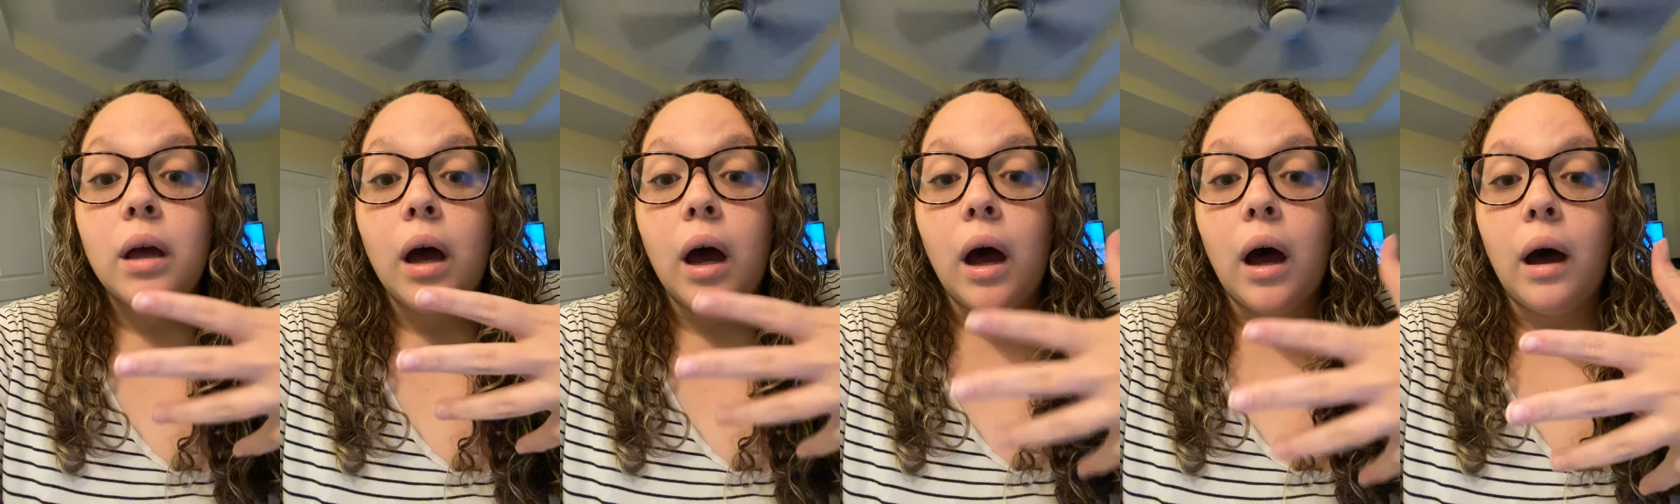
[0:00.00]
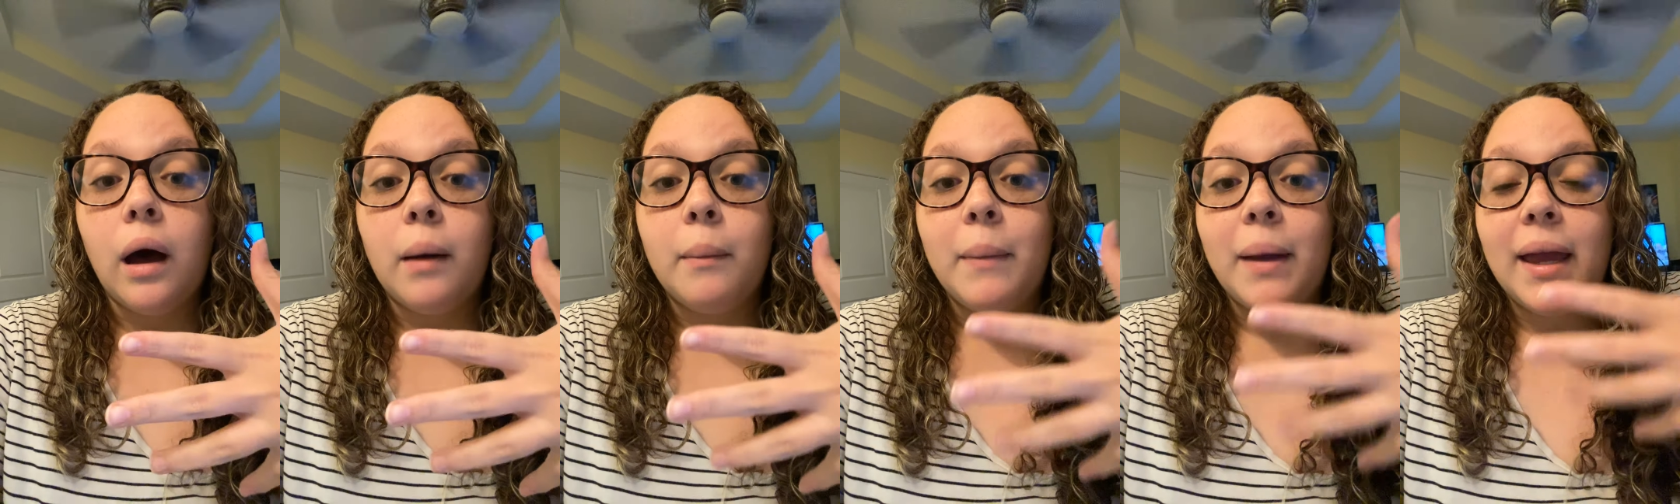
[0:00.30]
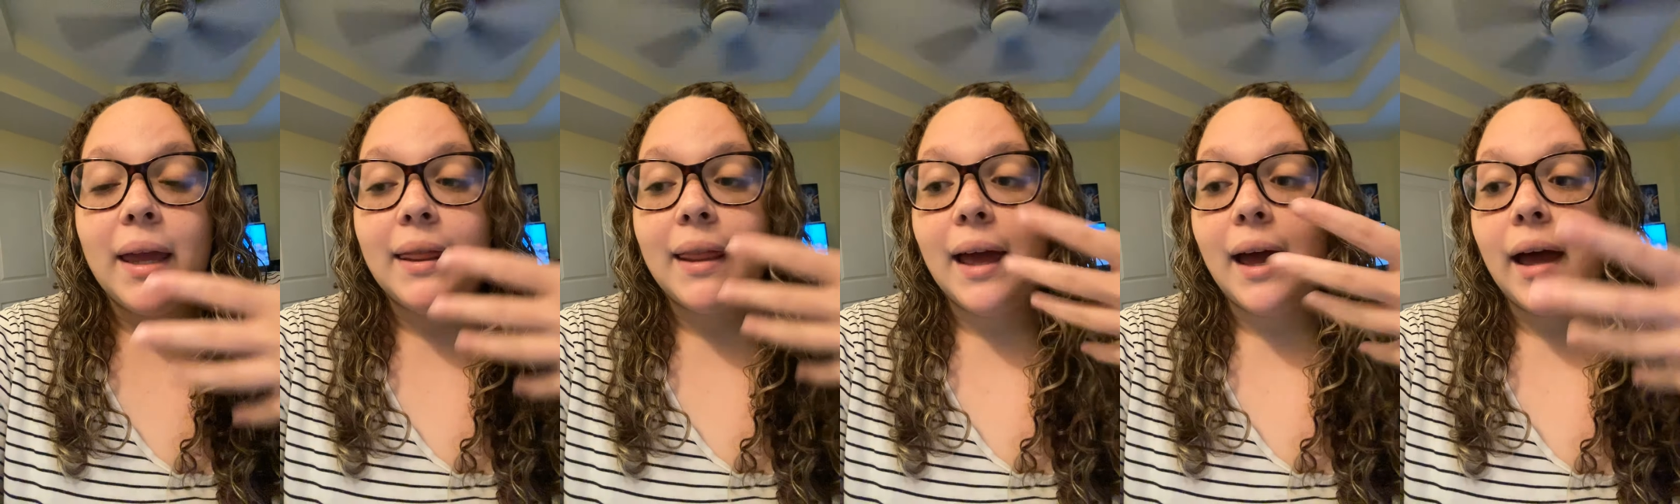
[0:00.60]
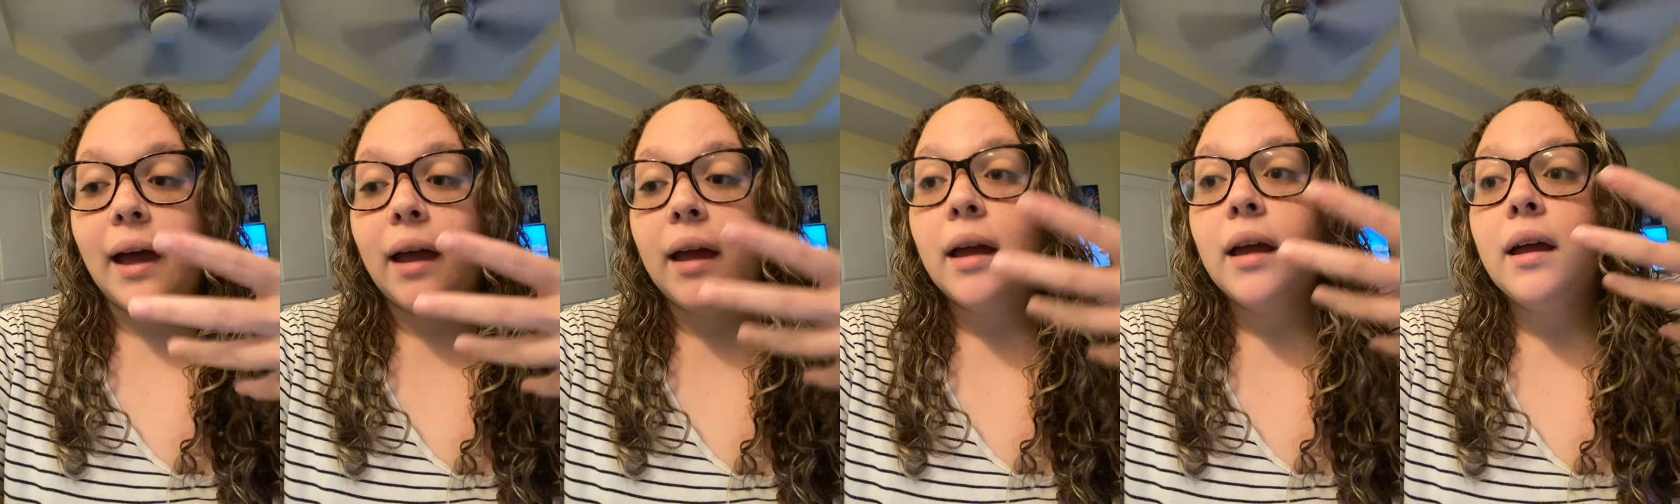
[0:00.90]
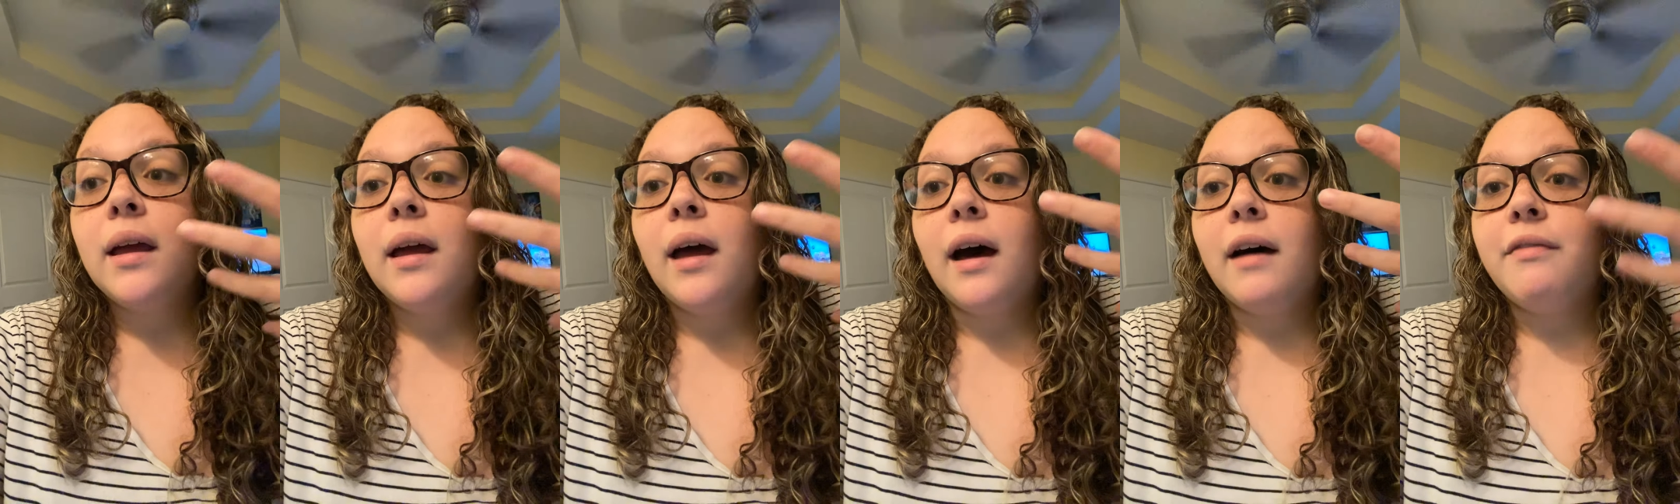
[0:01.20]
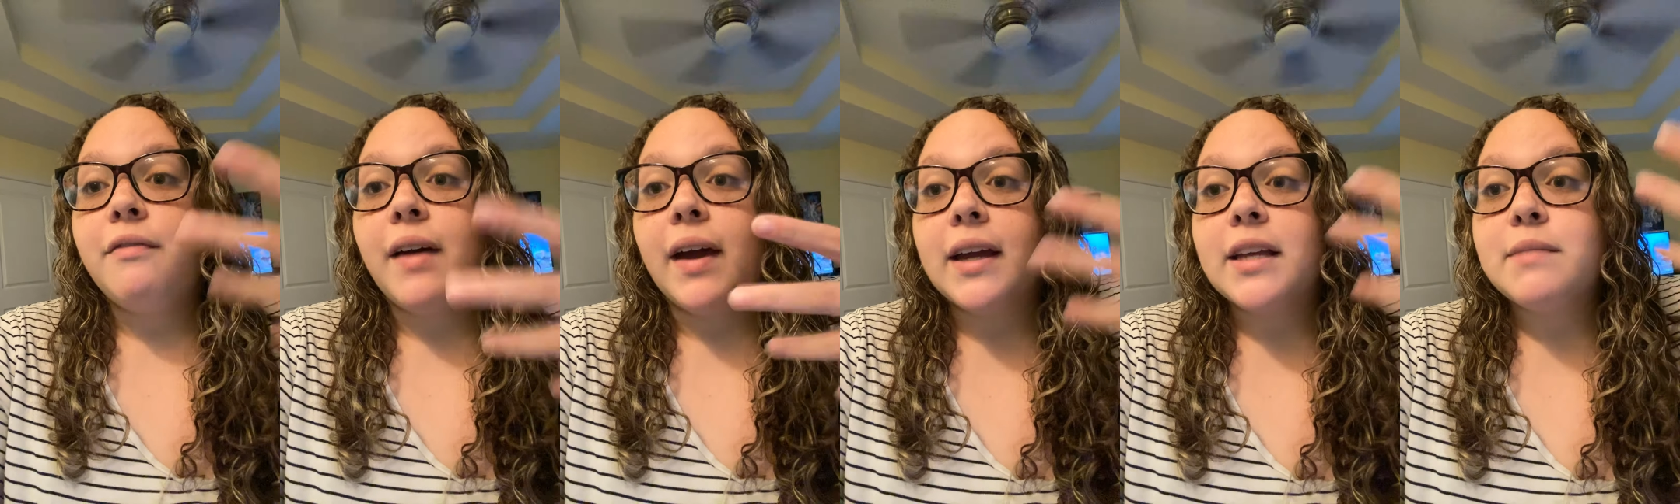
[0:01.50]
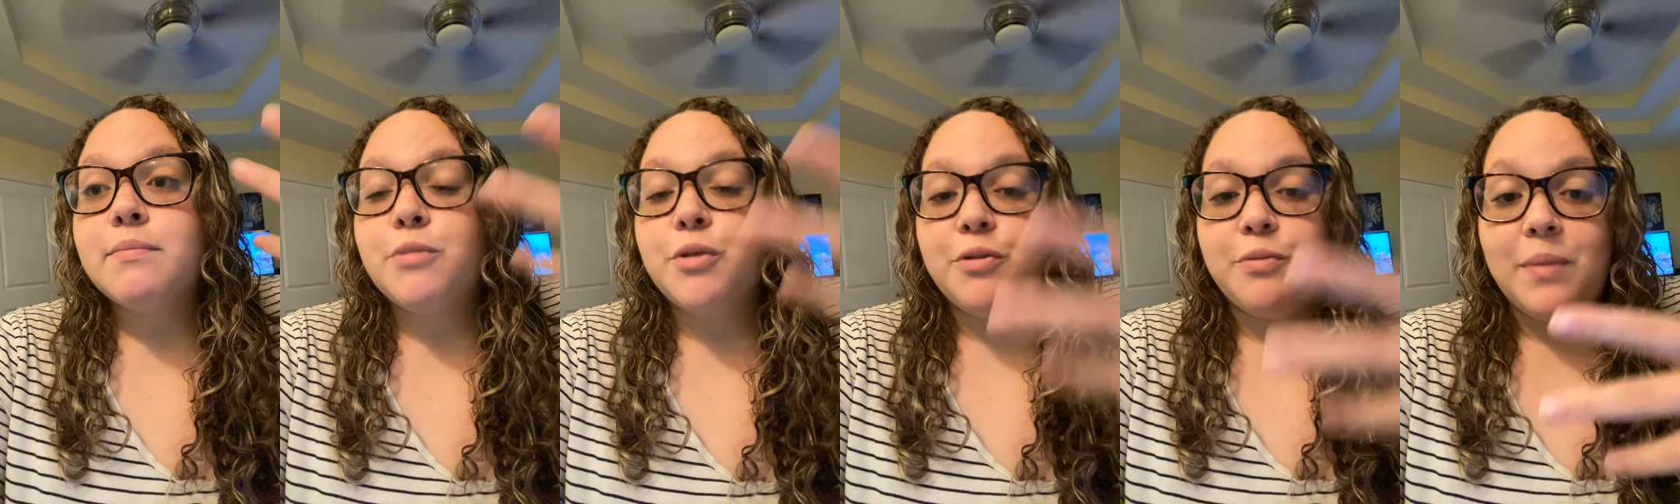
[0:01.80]
and that
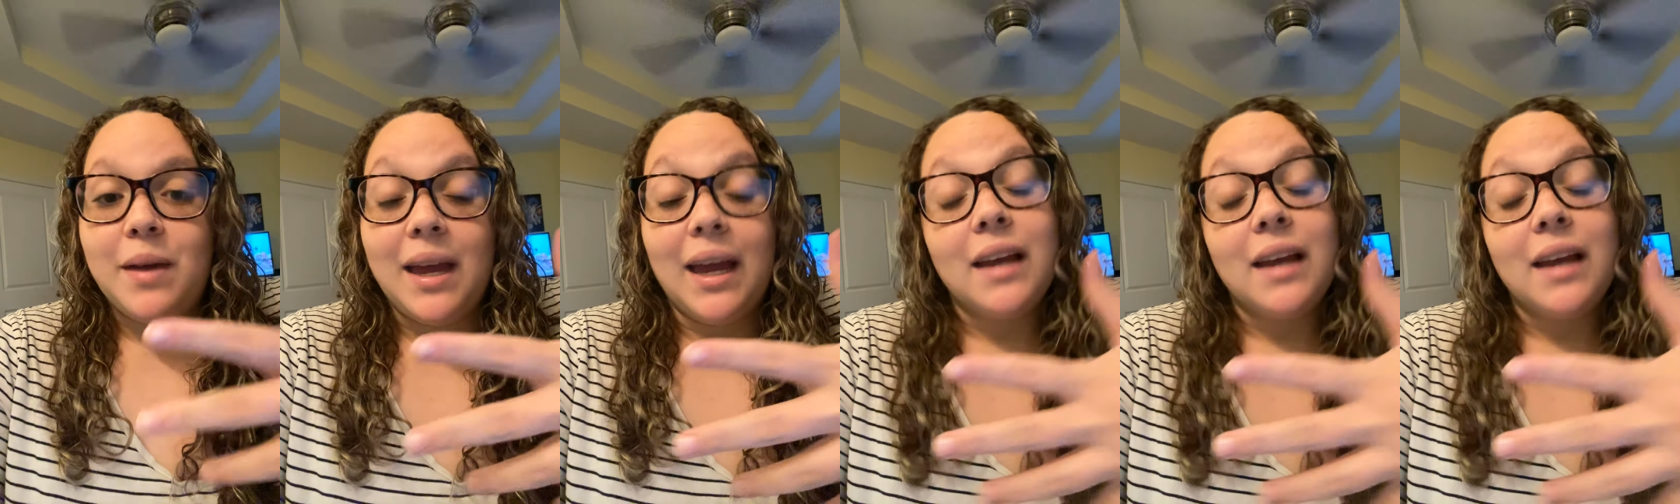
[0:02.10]
affects movement